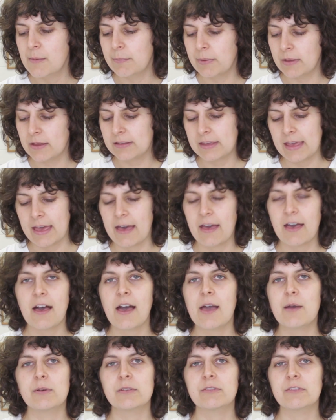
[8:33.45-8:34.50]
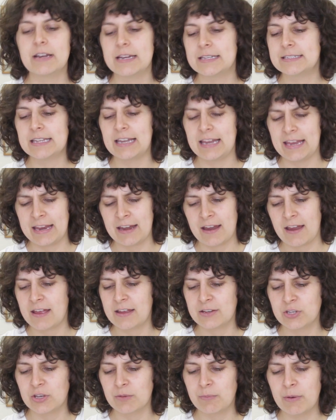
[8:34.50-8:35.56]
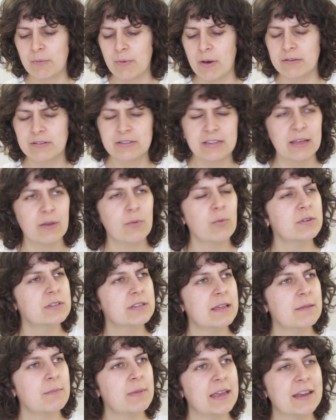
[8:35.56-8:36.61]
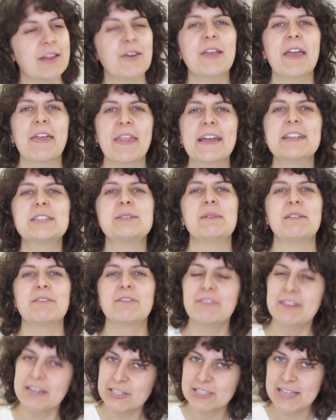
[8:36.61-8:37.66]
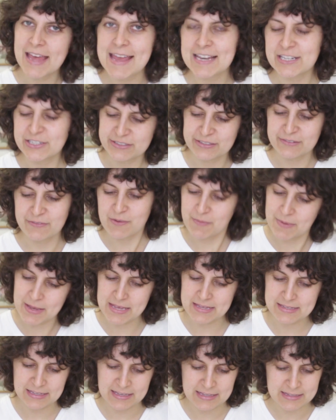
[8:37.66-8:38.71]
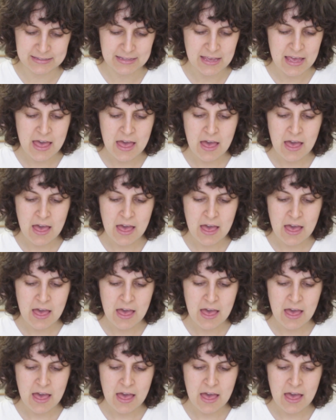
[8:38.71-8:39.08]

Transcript: But yeah, I was really silly and it took me a while to think, what do they mean? Oh yeah, they actually mean finish the edges of the pieces.